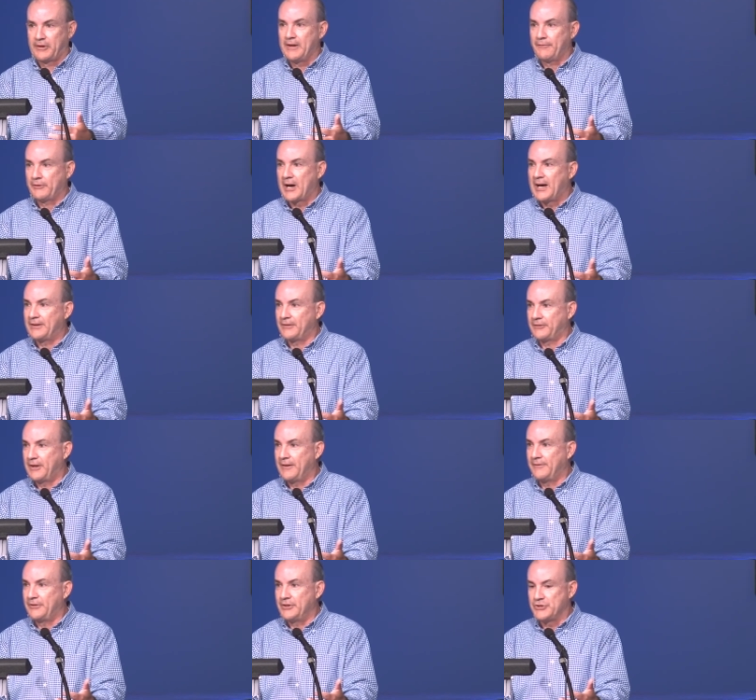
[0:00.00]
gift God has
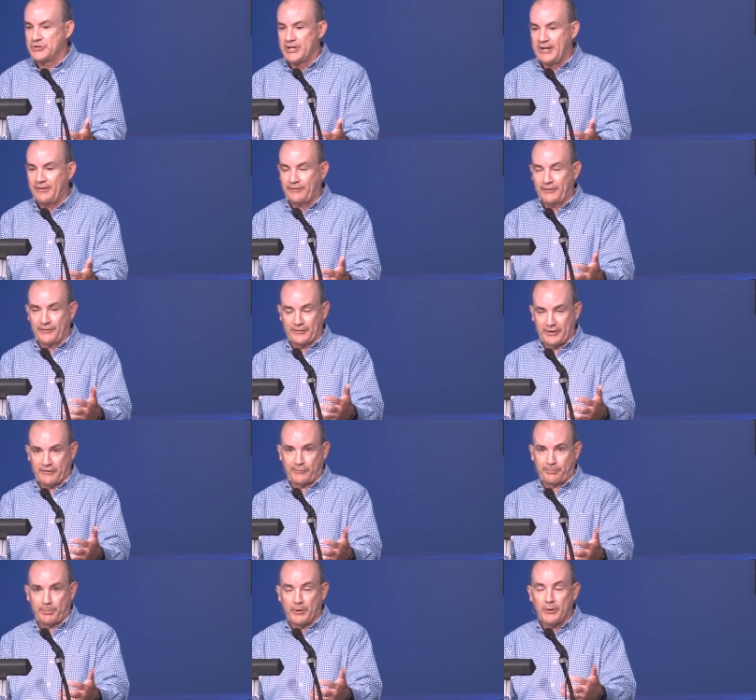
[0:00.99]
given in Jesus, that
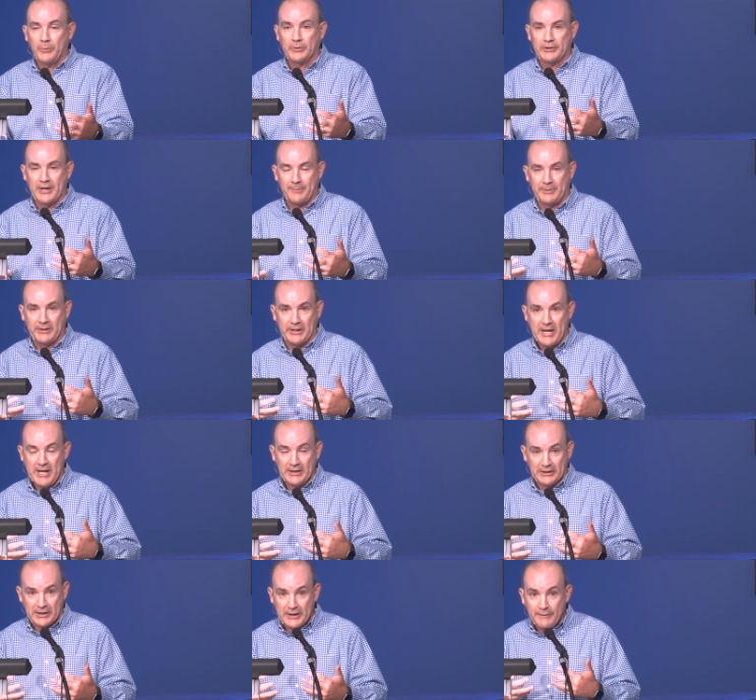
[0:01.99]
His Spirit would come and
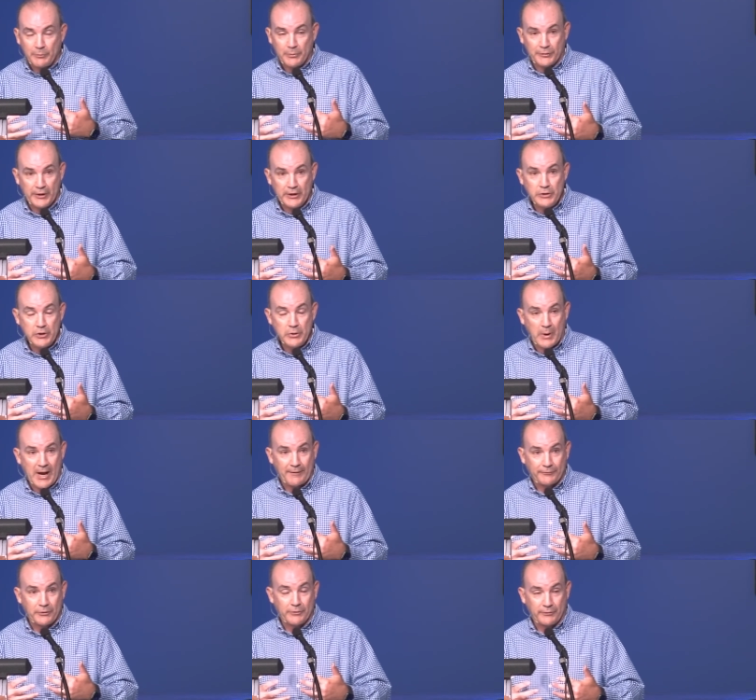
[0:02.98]
live within you
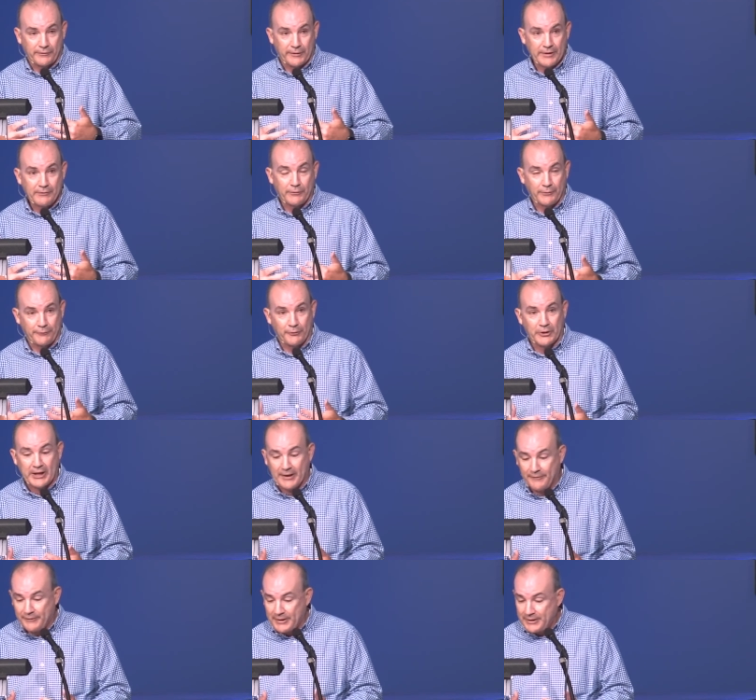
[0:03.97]
after your sins are
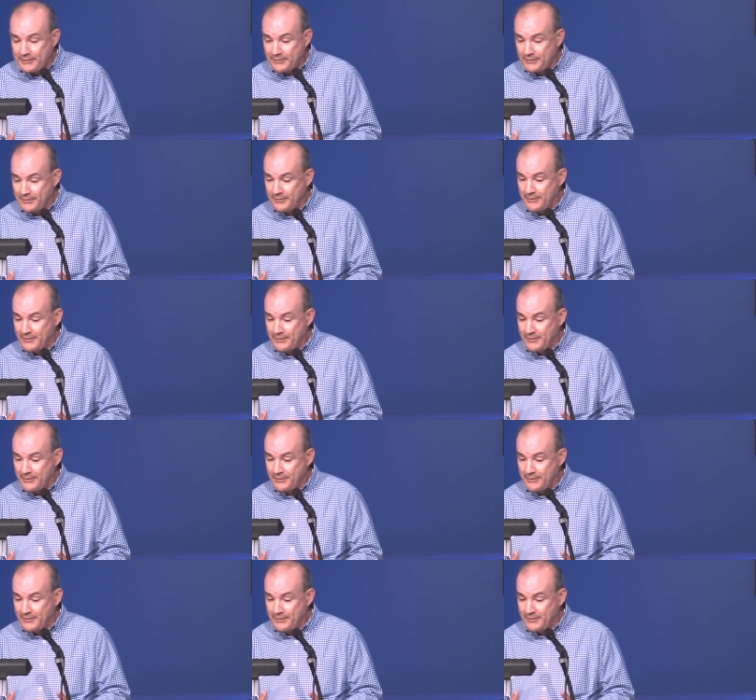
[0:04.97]
forgiven.